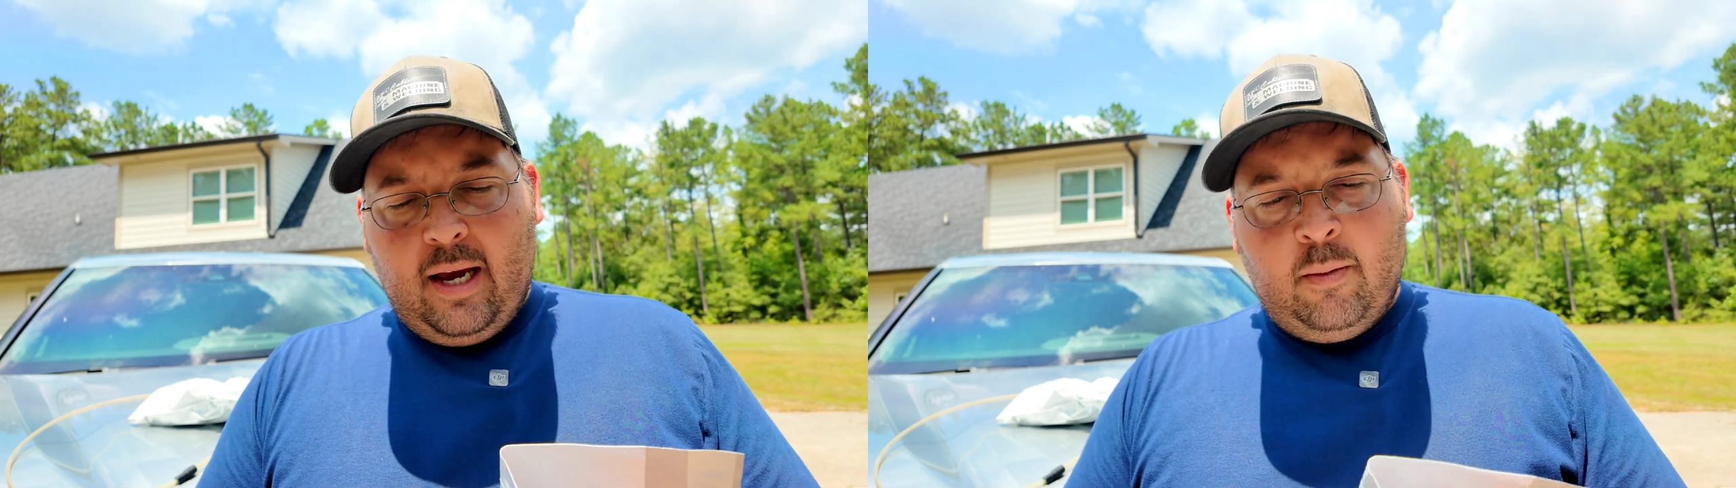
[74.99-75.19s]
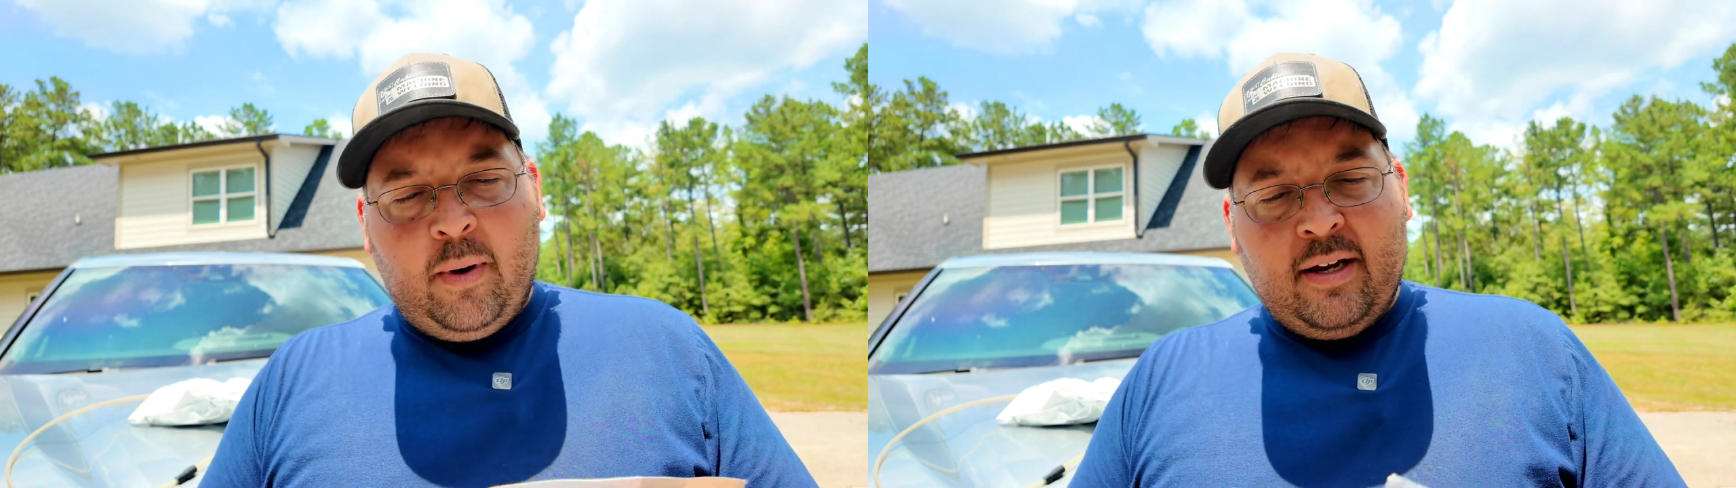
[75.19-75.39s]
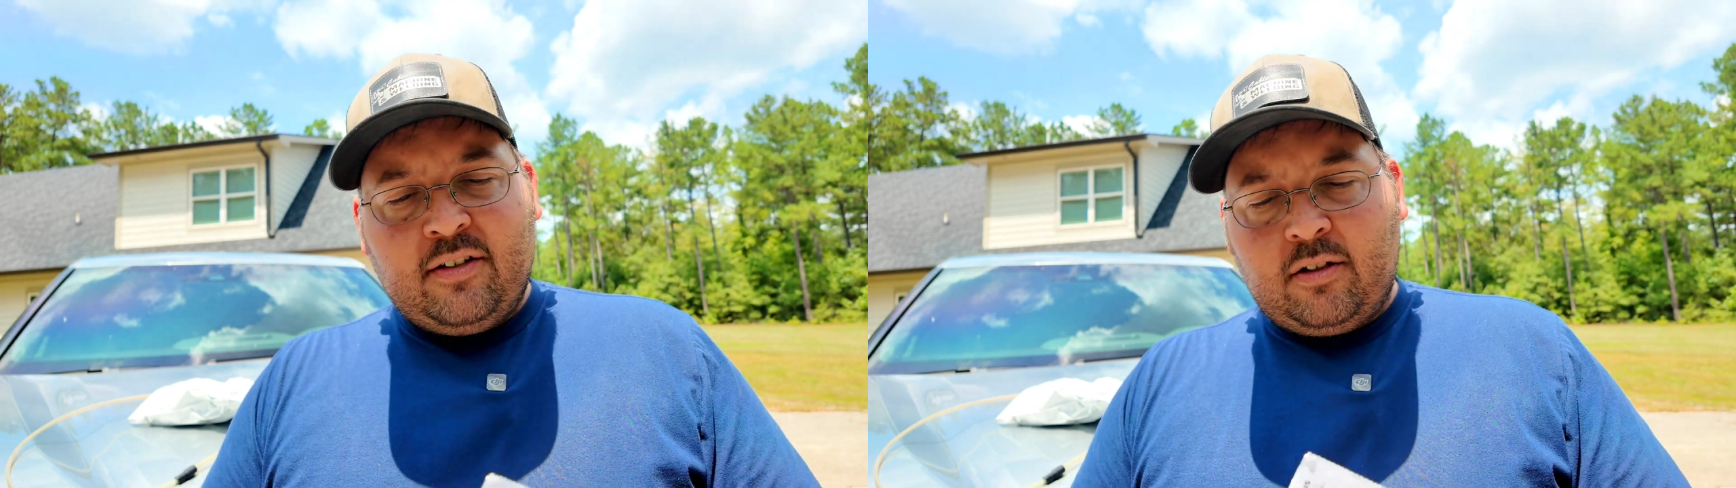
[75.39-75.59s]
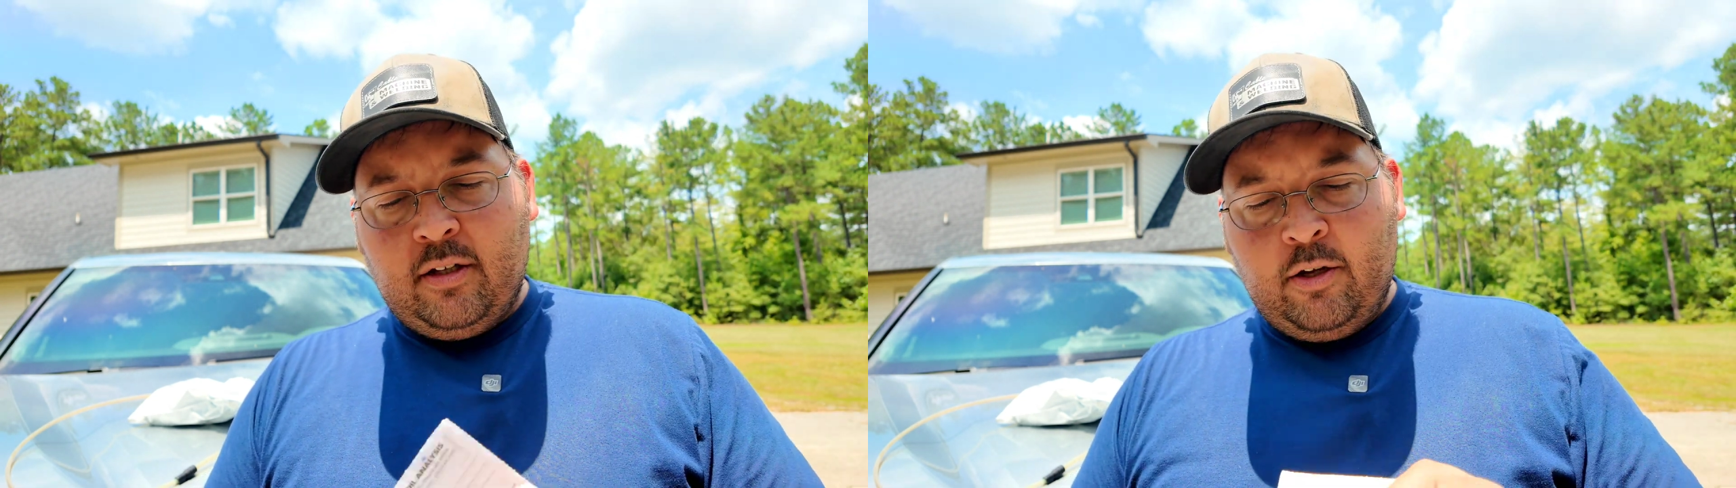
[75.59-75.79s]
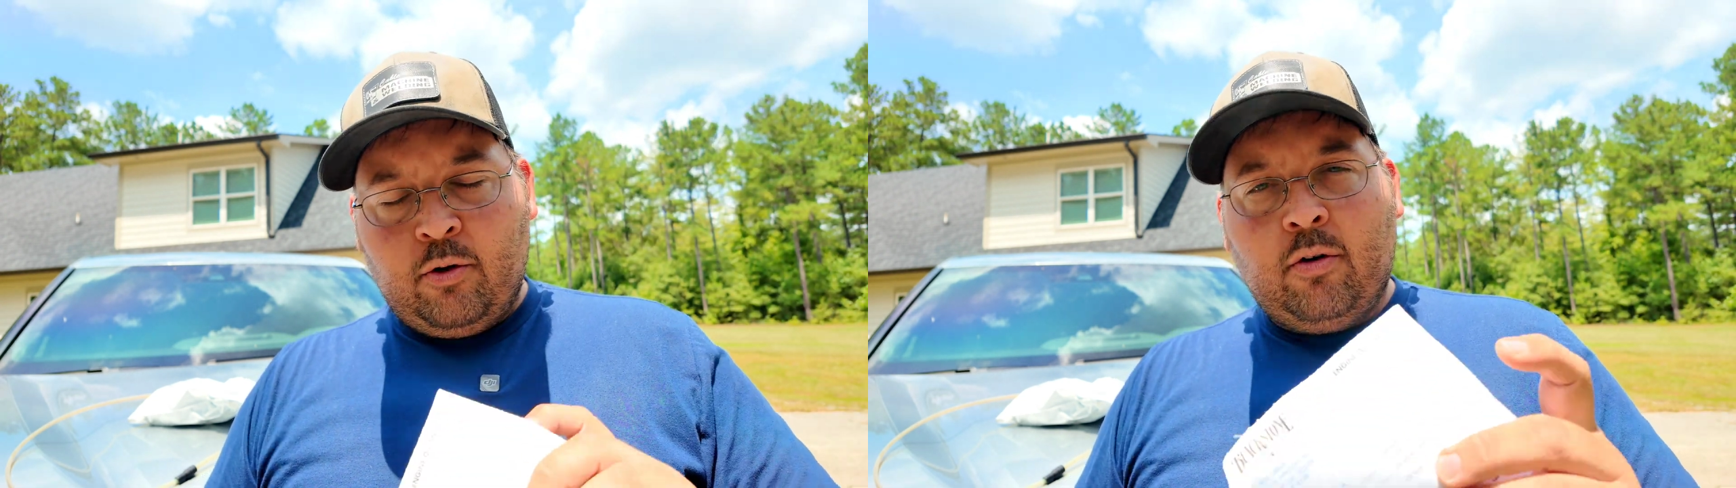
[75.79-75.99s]
And
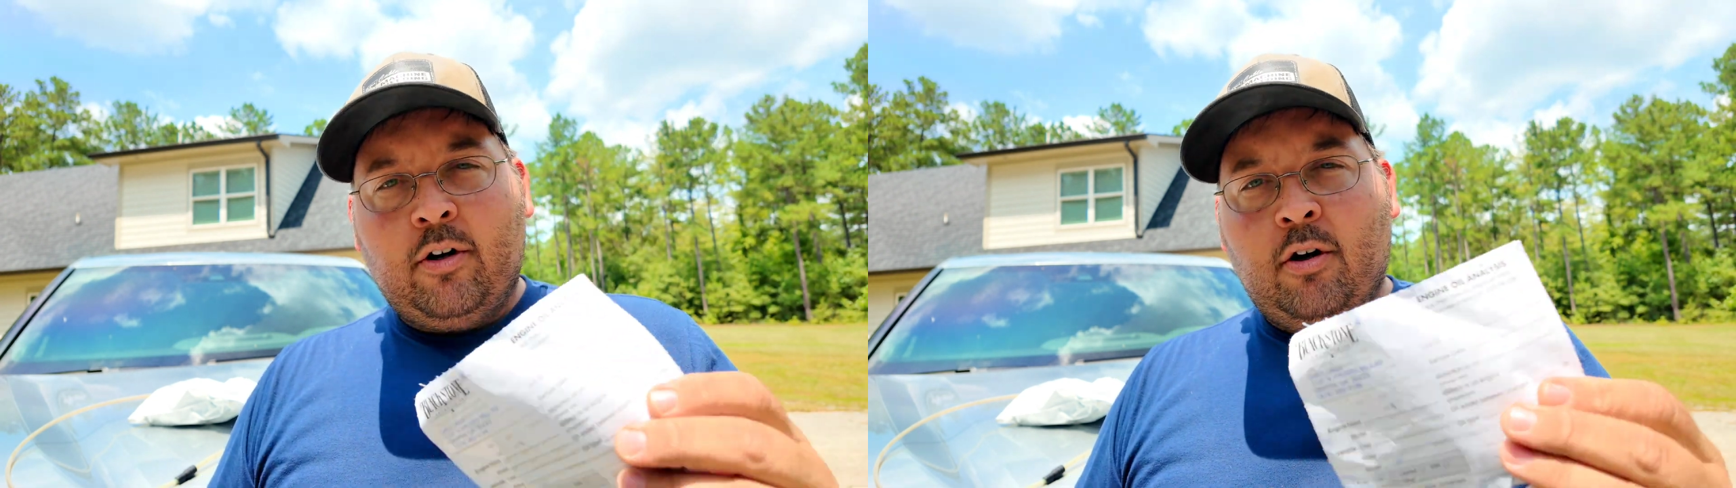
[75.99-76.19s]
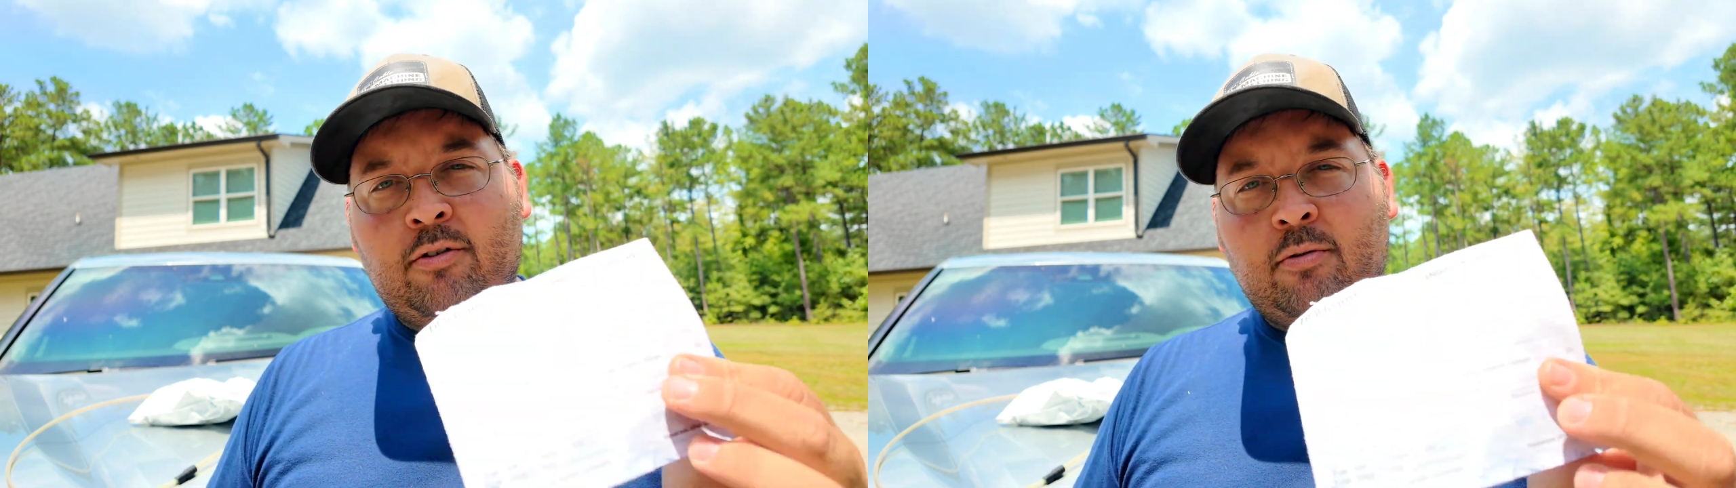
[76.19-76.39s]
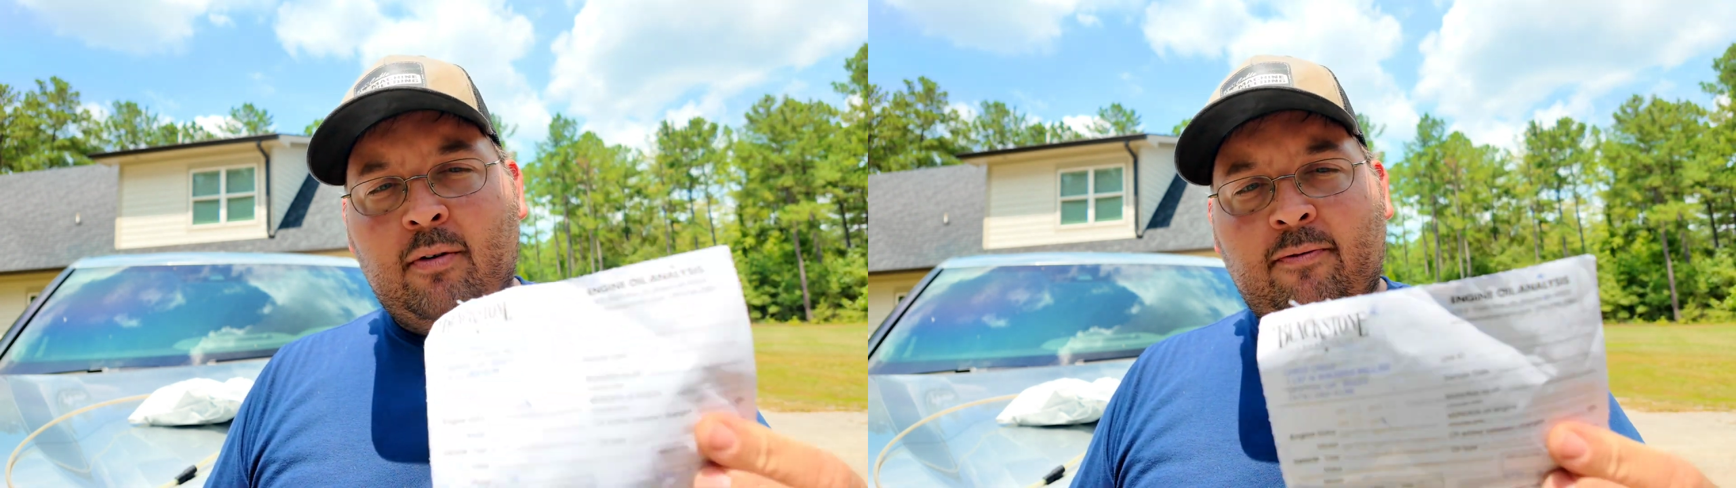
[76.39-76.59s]
basically, you're gonna go through